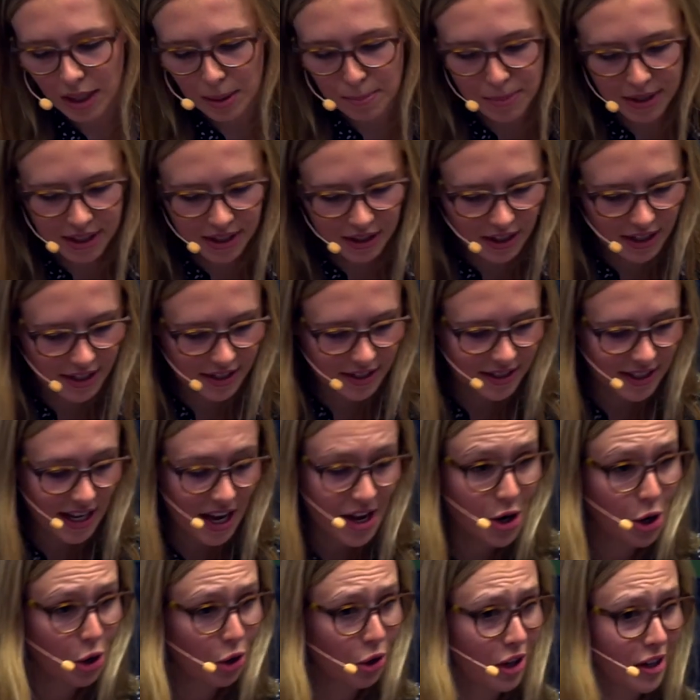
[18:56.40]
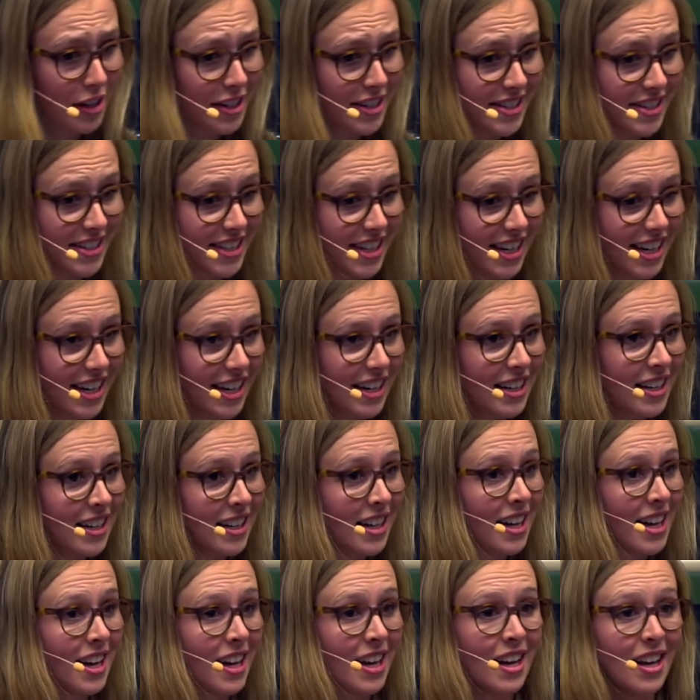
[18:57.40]
Because in all honesty,
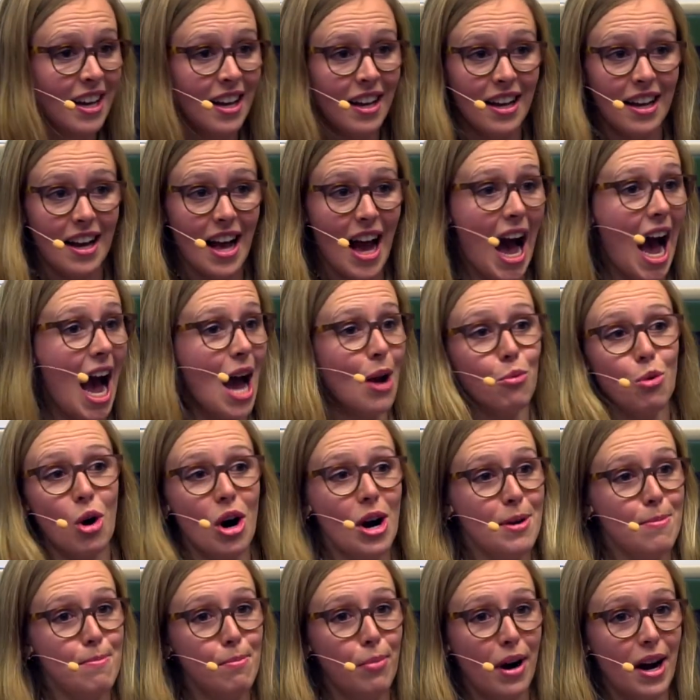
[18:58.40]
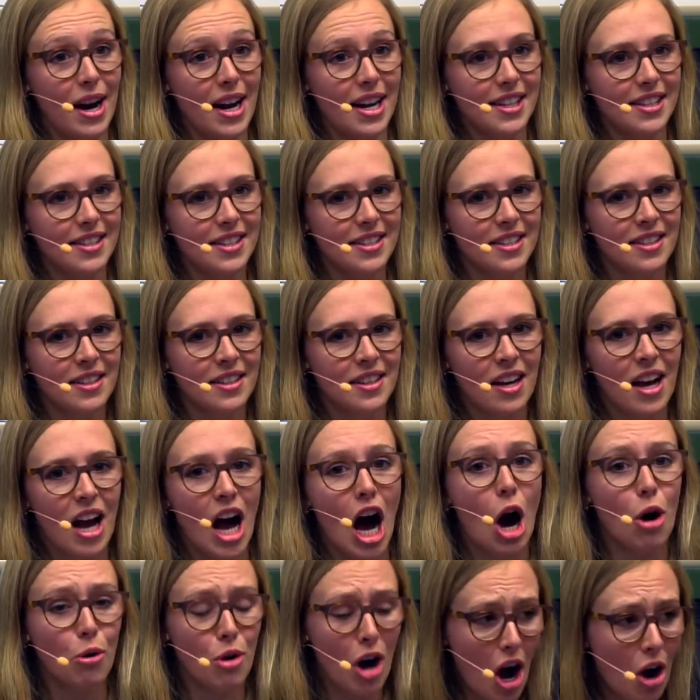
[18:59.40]
I won't bite.
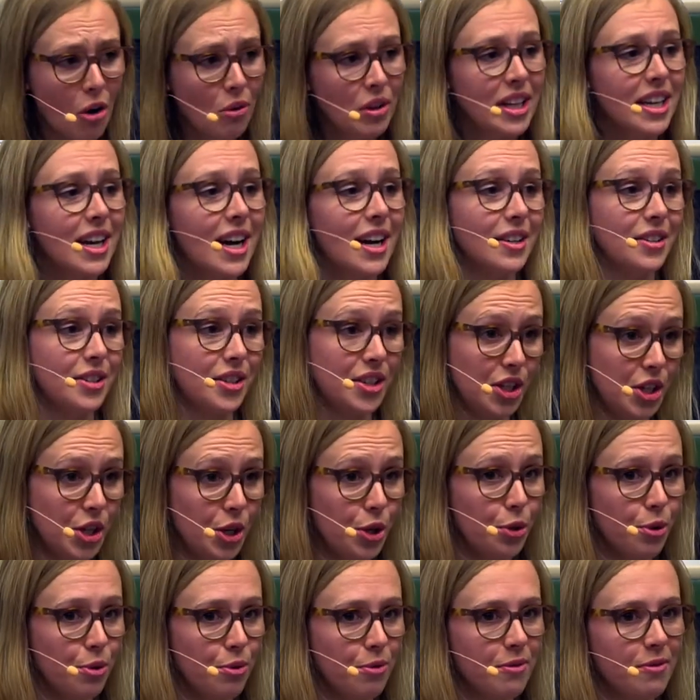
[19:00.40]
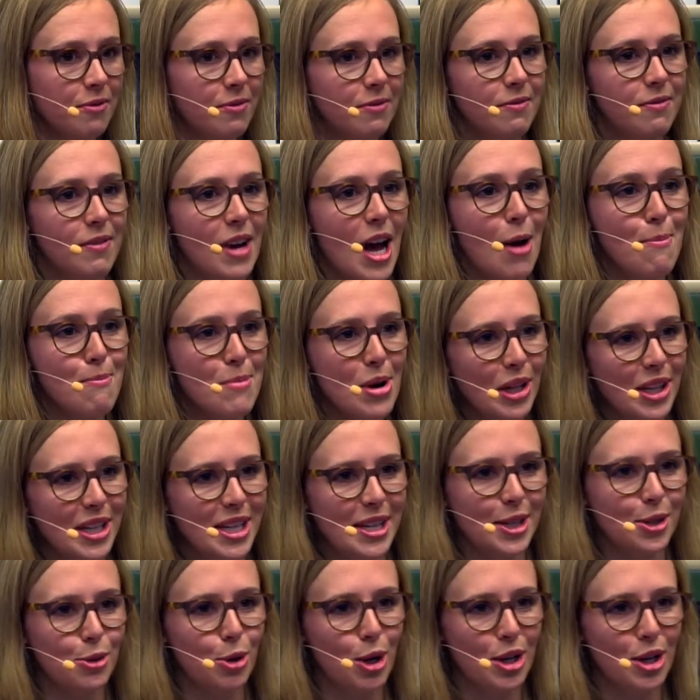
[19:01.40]
I'll only ask you a million